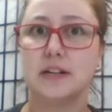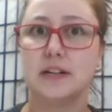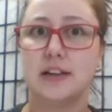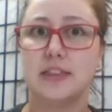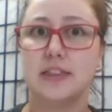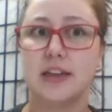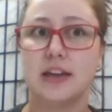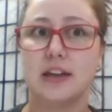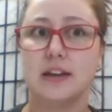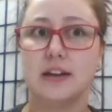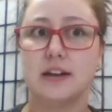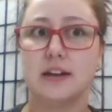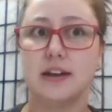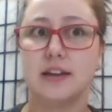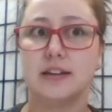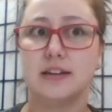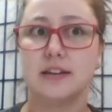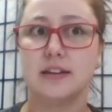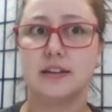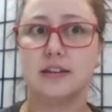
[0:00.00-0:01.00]
and then I
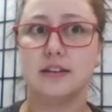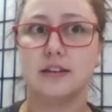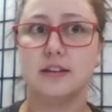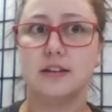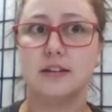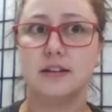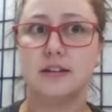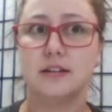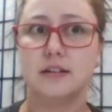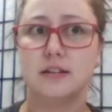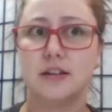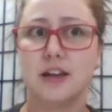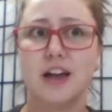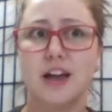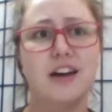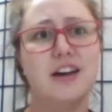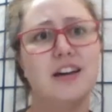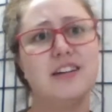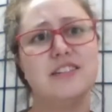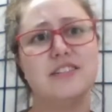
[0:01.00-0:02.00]
did,
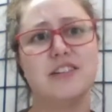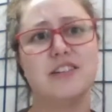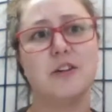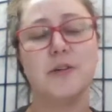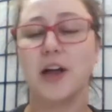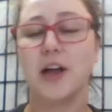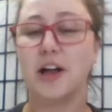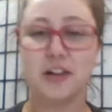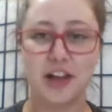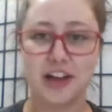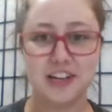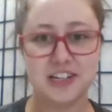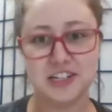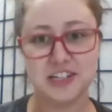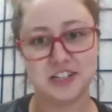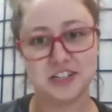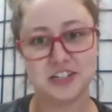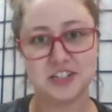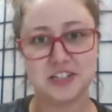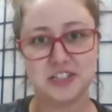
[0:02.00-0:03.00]
I don't know, we all kind of took
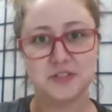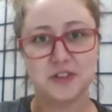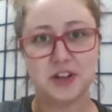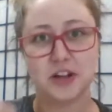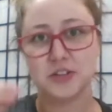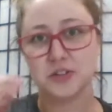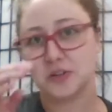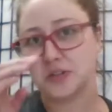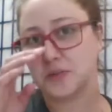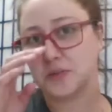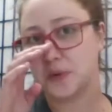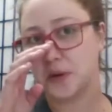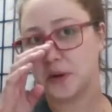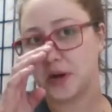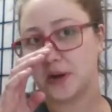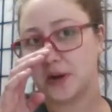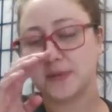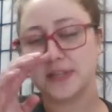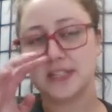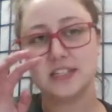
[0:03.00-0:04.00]
turns doing all sorts of
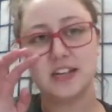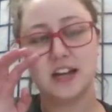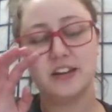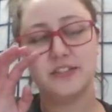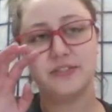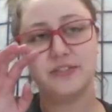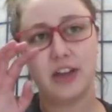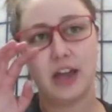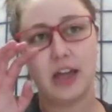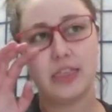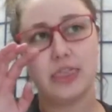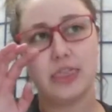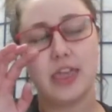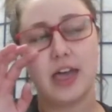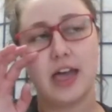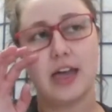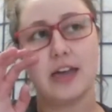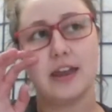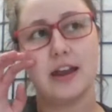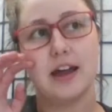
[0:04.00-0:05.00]
programming stuff. And
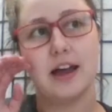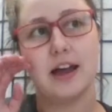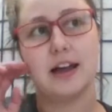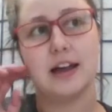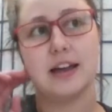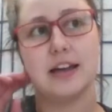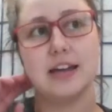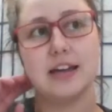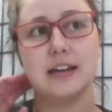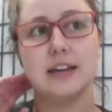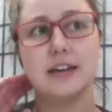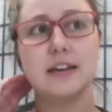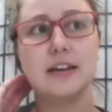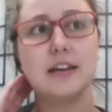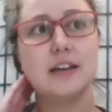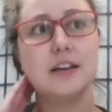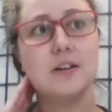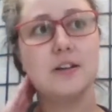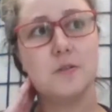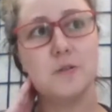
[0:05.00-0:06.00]
then I
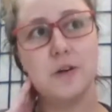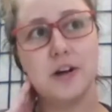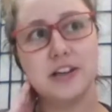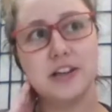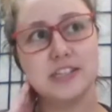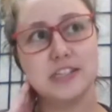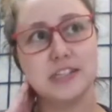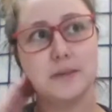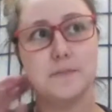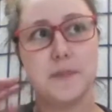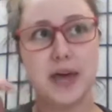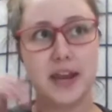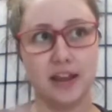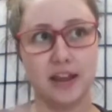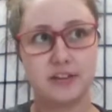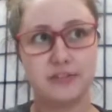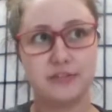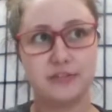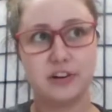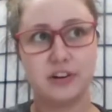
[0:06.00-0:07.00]
was the medic
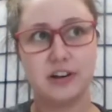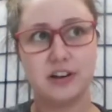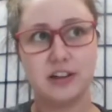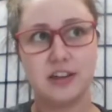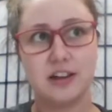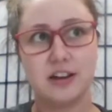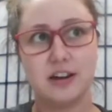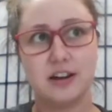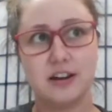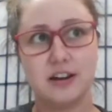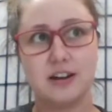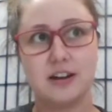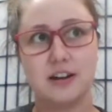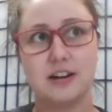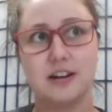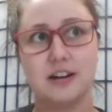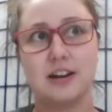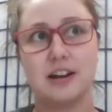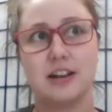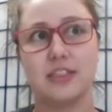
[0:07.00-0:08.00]
for a year,
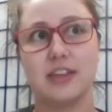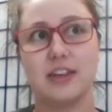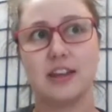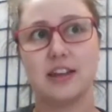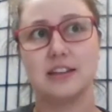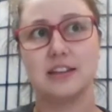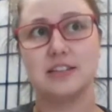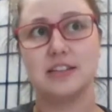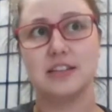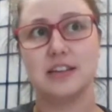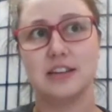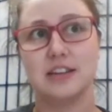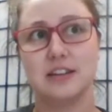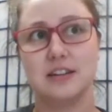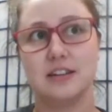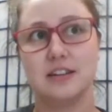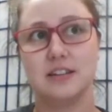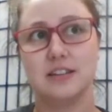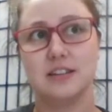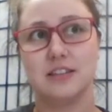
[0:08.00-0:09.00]
and then I
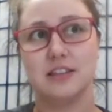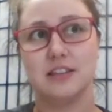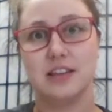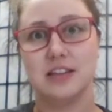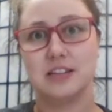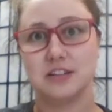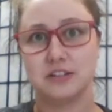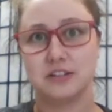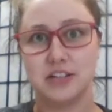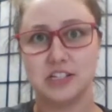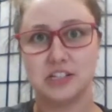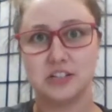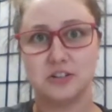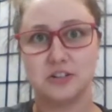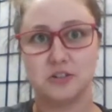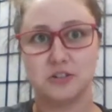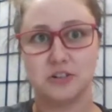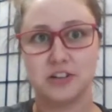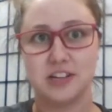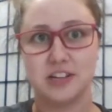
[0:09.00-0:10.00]
did integration
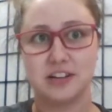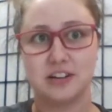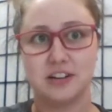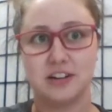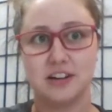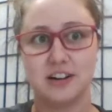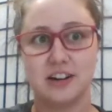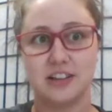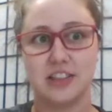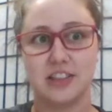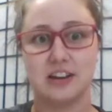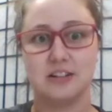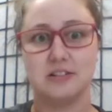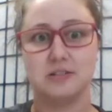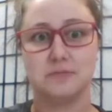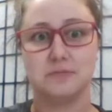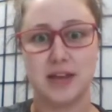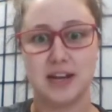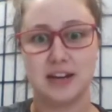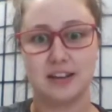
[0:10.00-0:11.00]
coordinator, and then I was
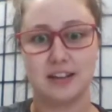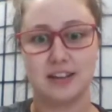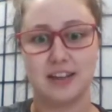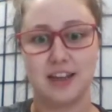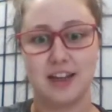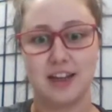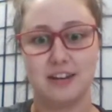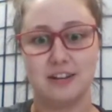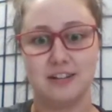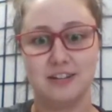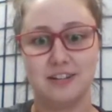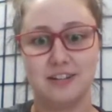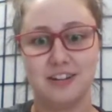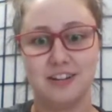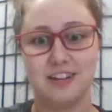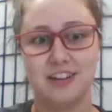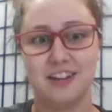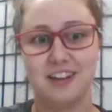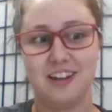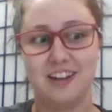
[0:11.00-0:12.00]
medic again.
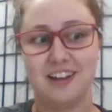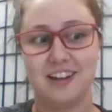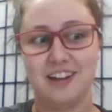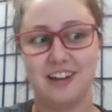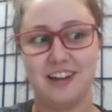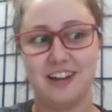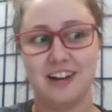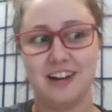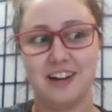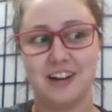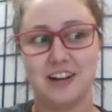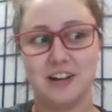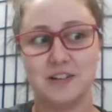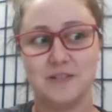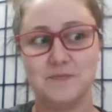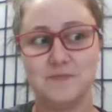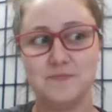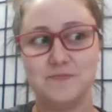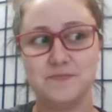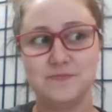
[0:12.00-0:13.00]

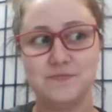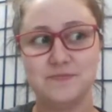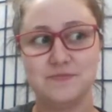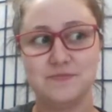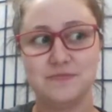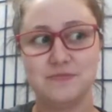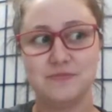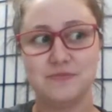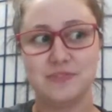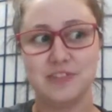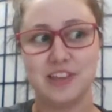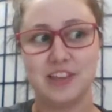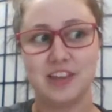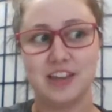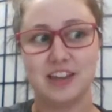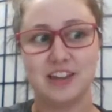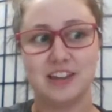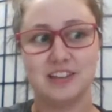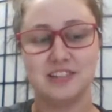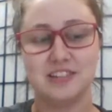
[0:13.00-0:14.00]
Um,
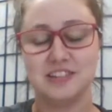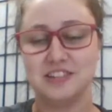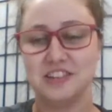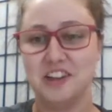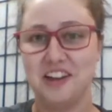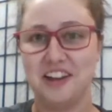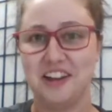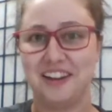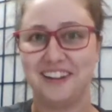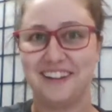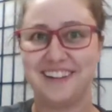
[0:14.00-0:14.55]
and yeah.